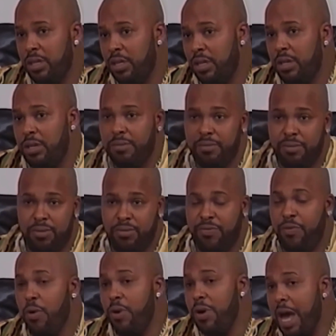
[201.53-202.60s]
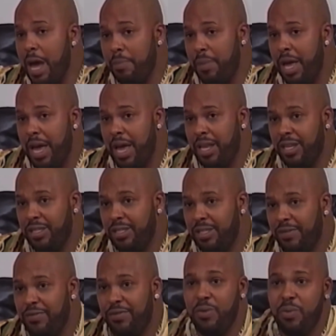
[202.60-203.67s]
Snoop had a 380.
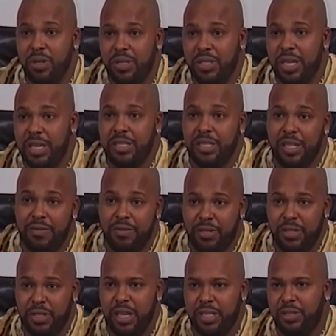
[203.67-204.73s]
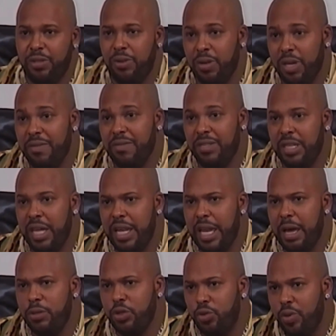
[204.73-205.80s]
I said, that's not a problem.
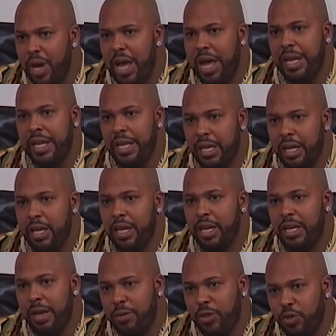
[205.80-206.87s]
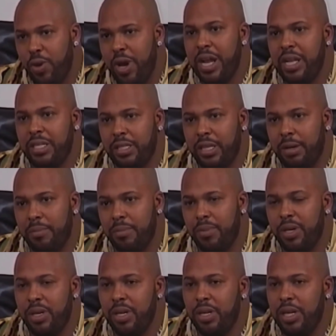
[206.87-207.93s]
I said, we'll be,
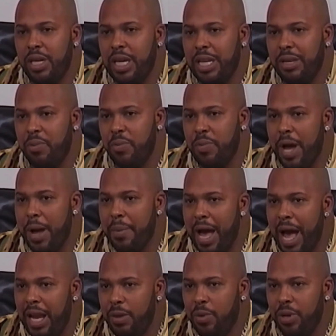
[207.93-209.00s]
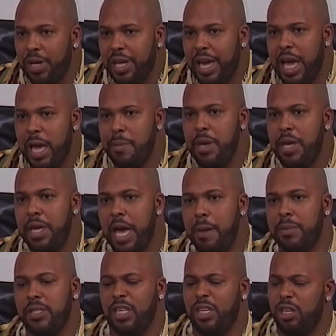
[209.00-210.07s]
if the bodyguard had a
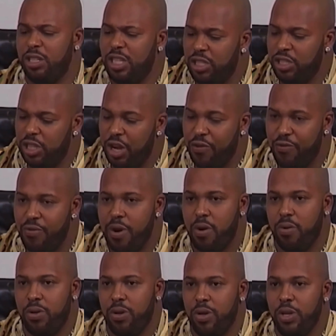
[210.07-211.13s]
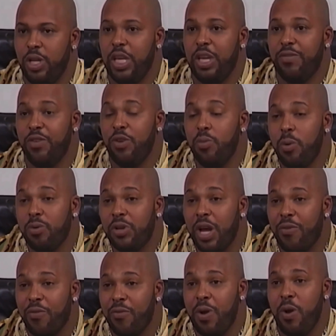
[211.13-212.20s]
380 and Snoop had a
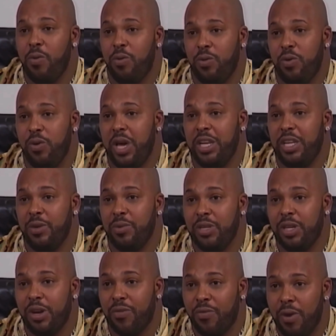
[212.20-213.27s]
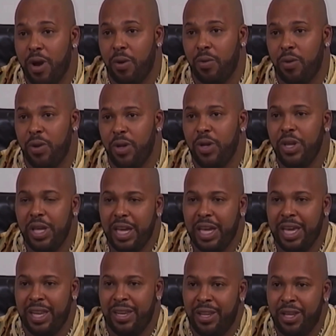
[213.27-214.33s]
9mm and he got shot with a 380,
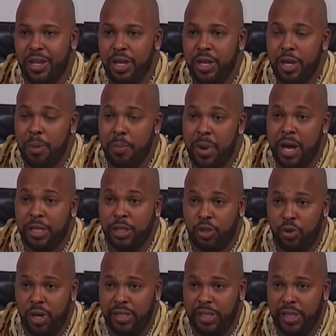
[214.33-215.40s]
right?